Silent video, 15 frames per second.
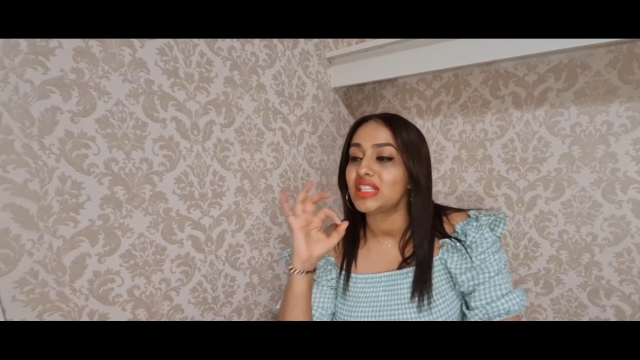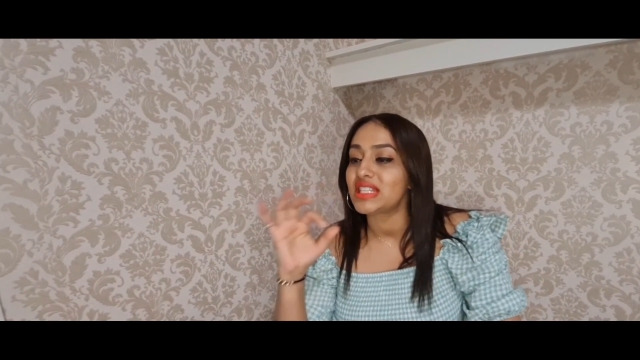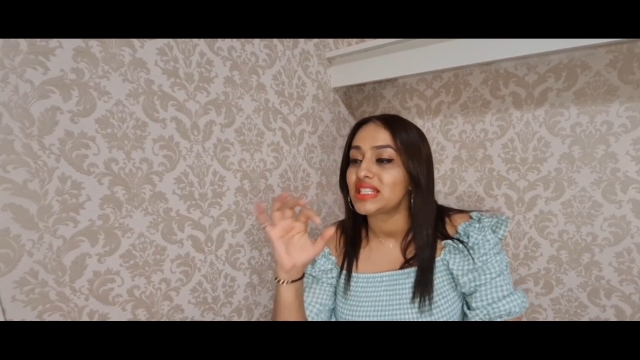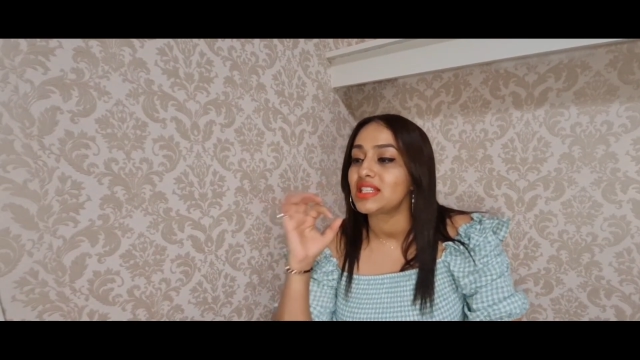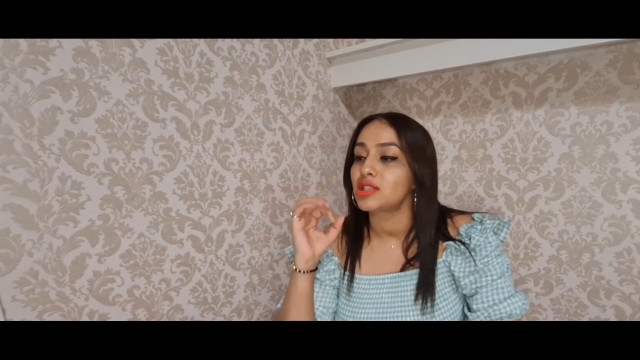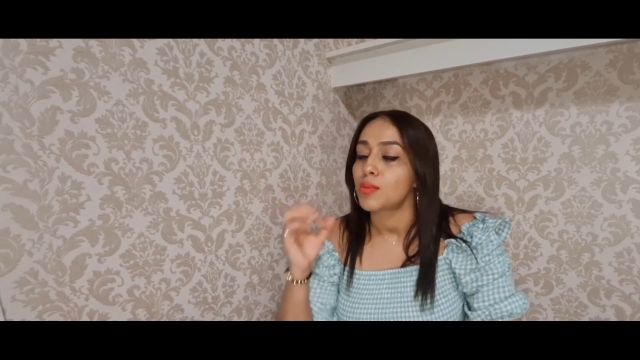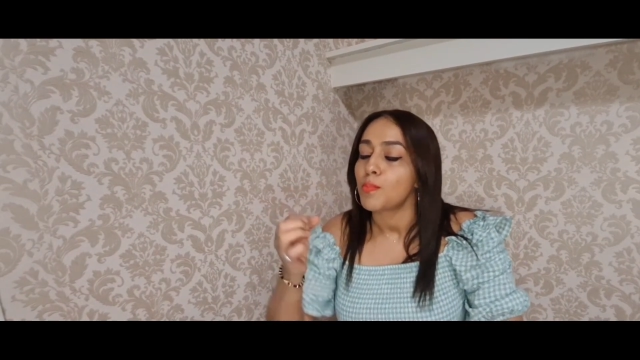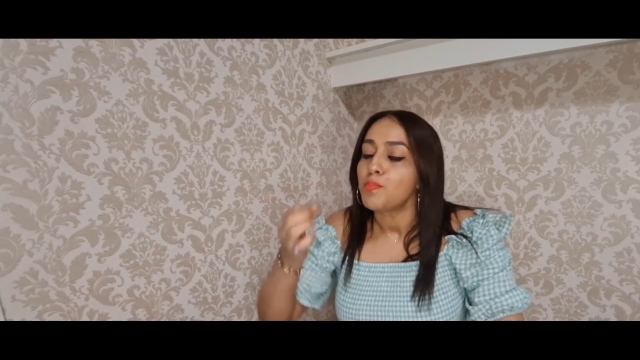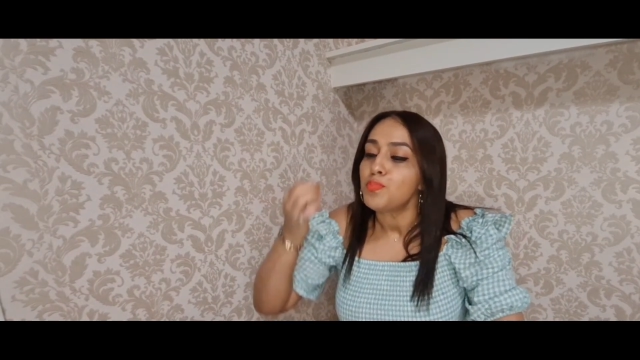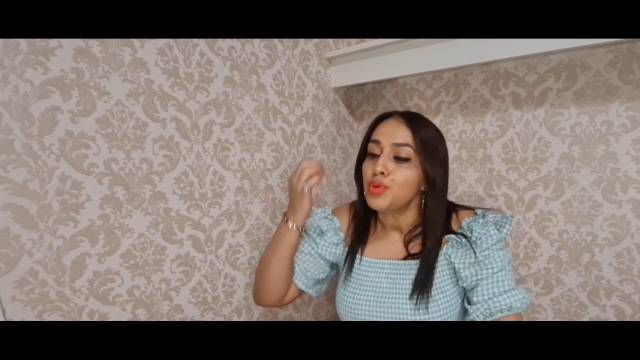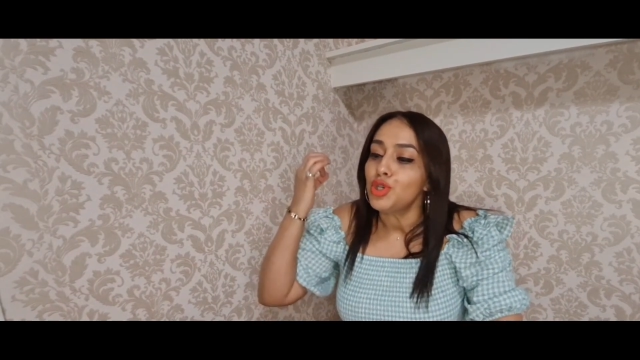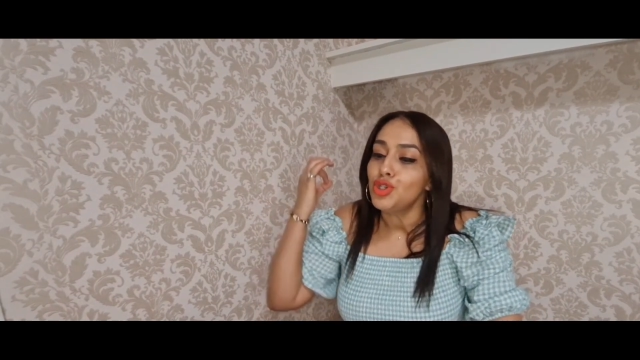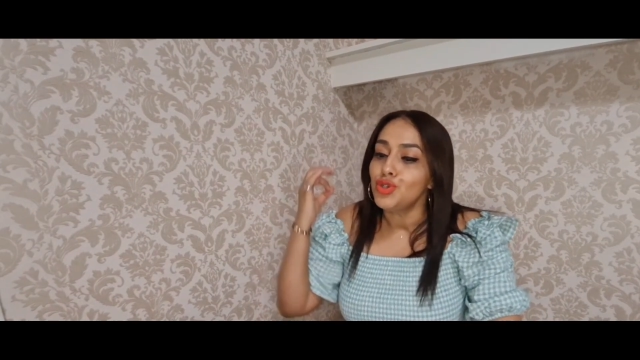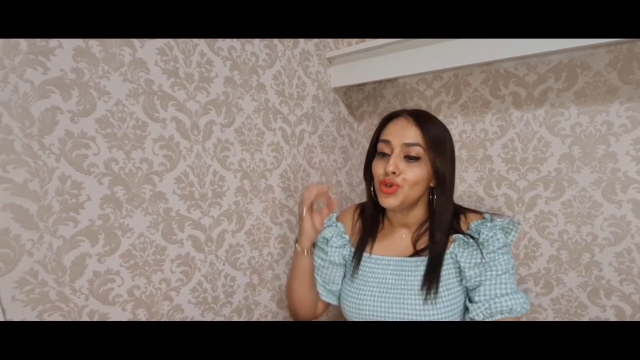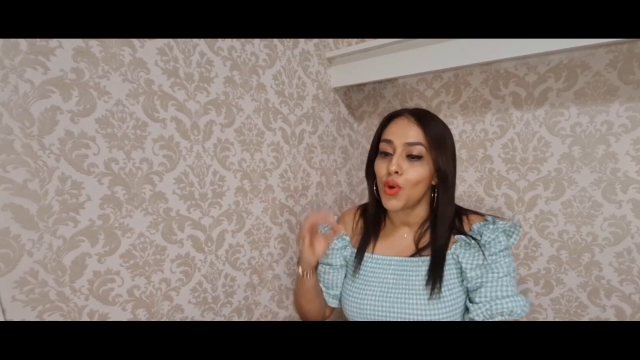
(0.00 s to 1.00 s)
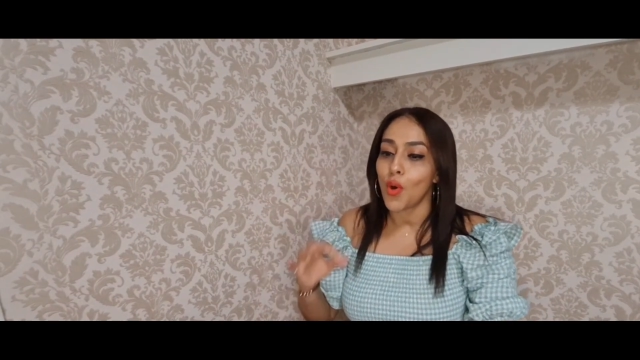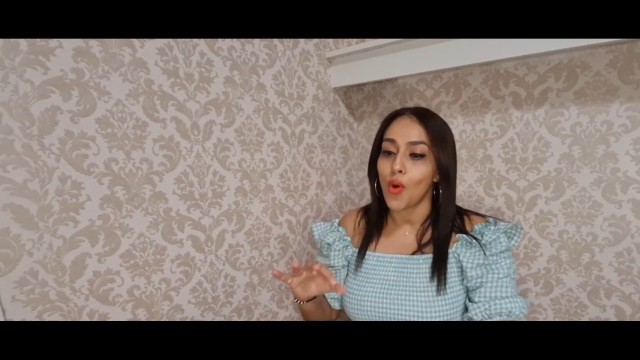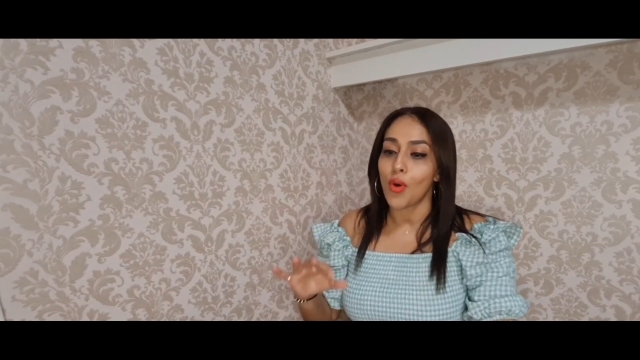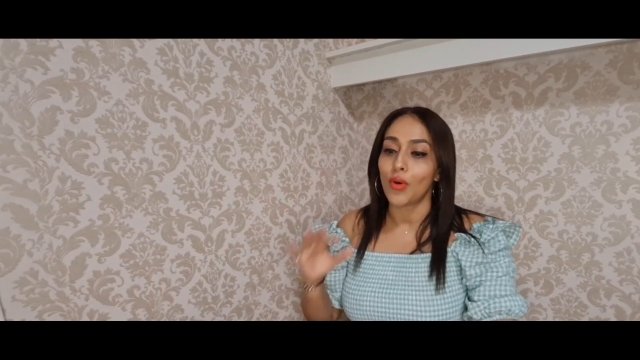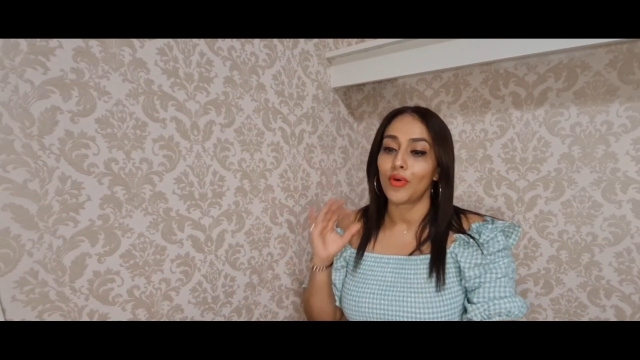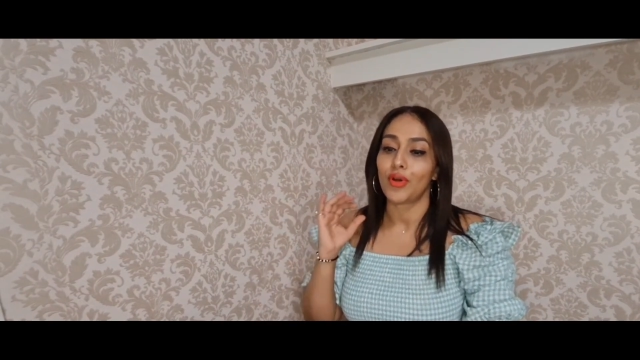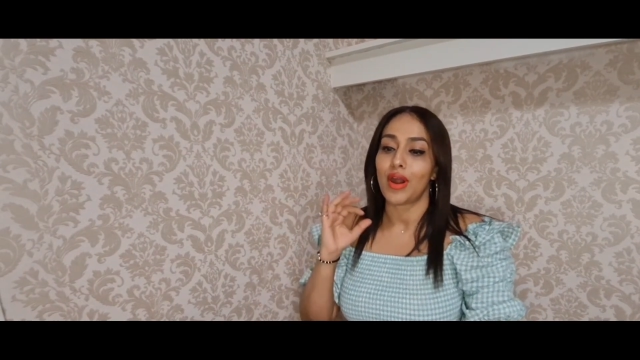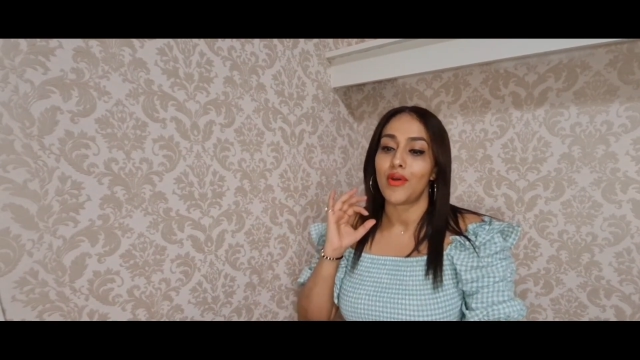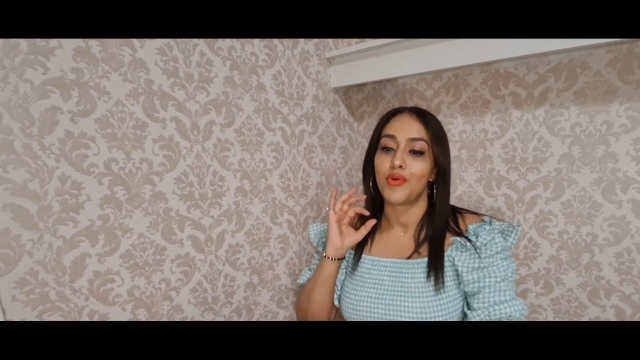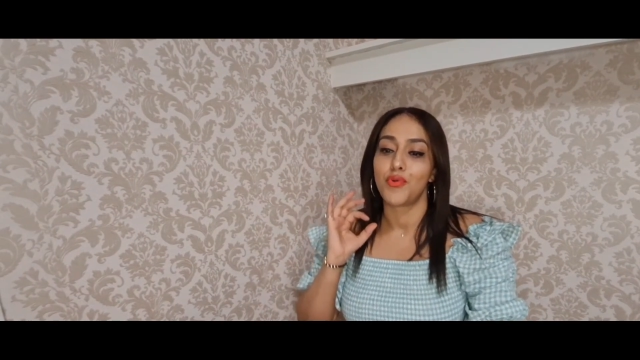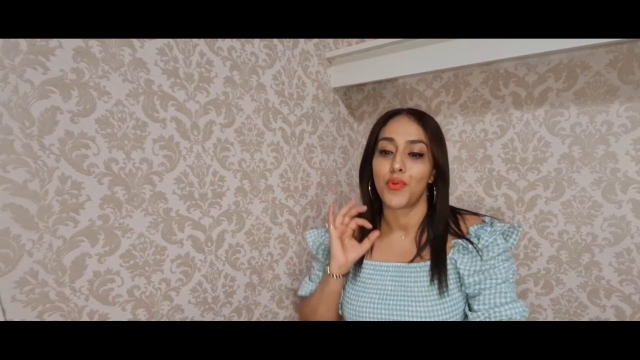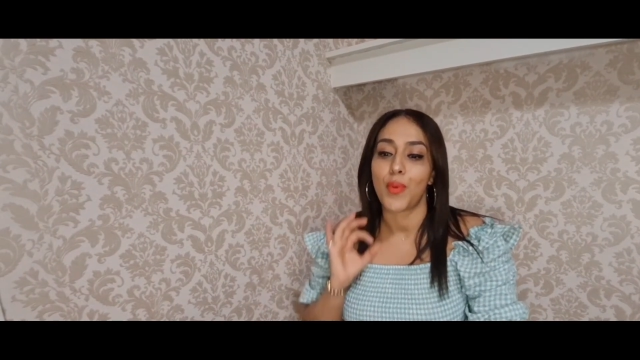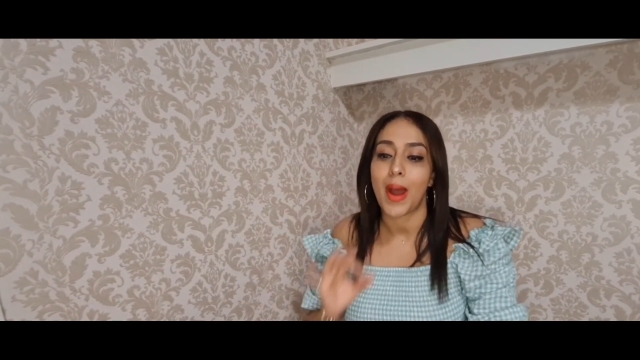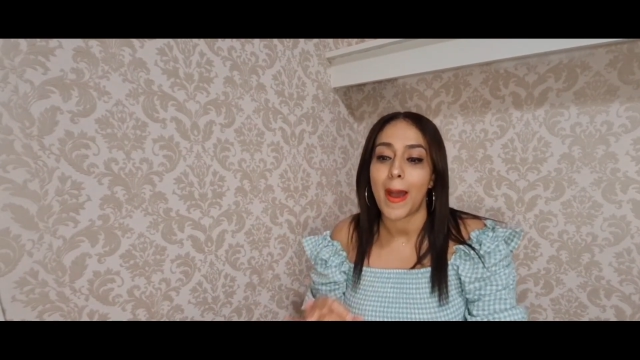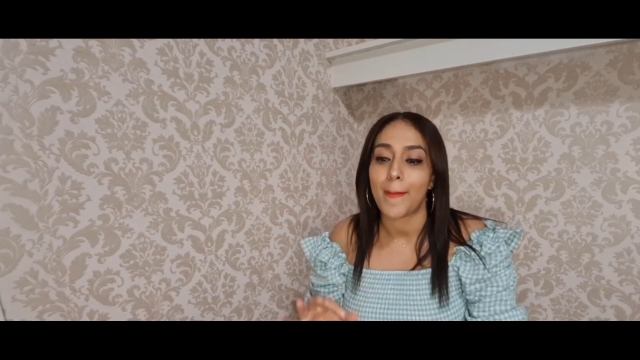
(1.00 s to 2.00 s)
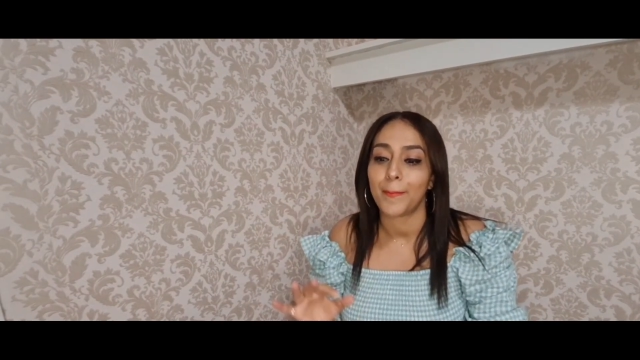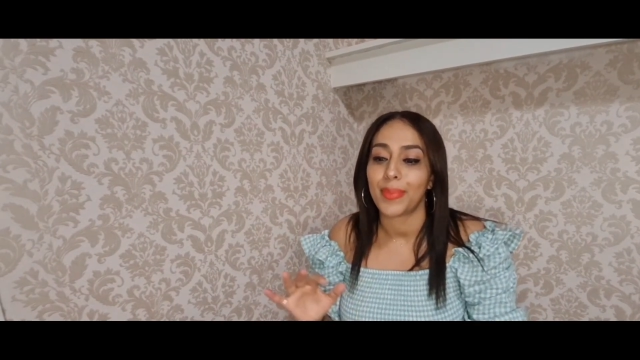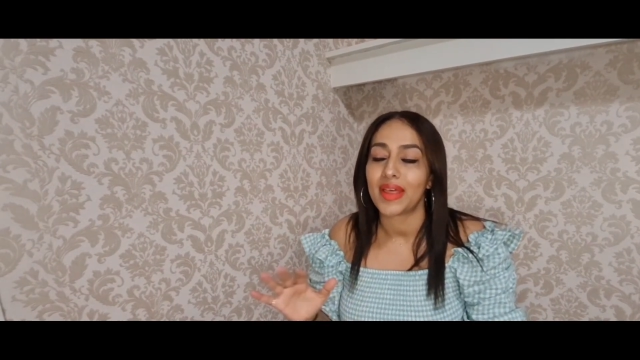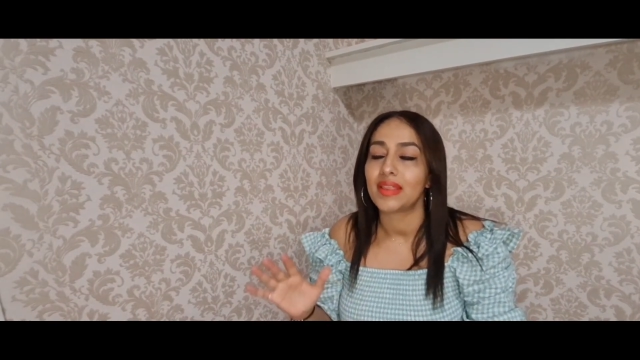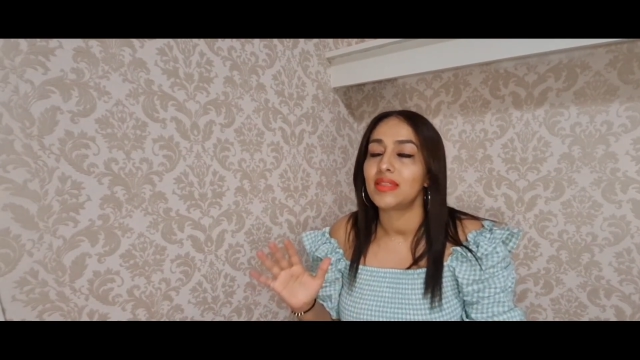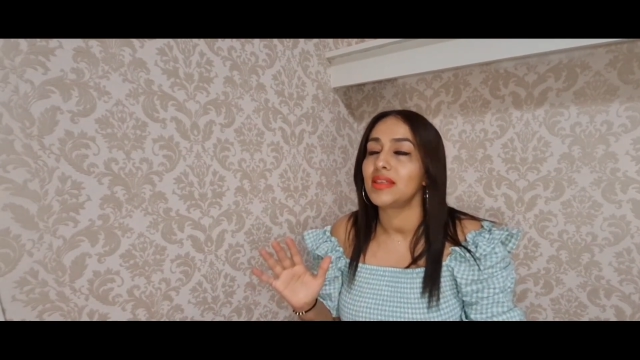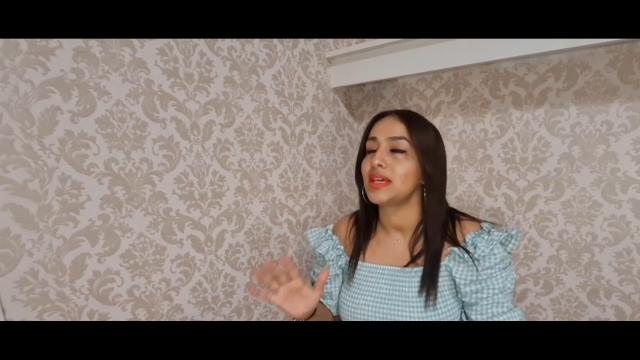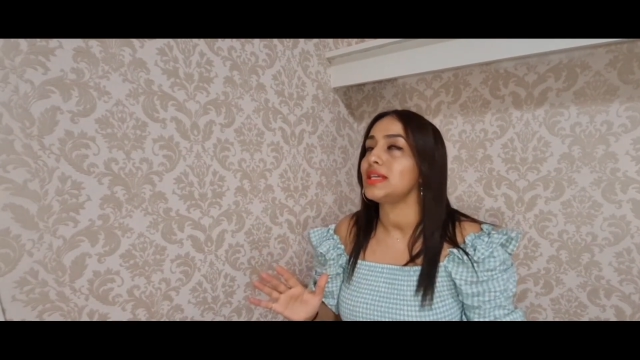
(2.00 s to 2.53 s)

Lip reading: This is pure rap.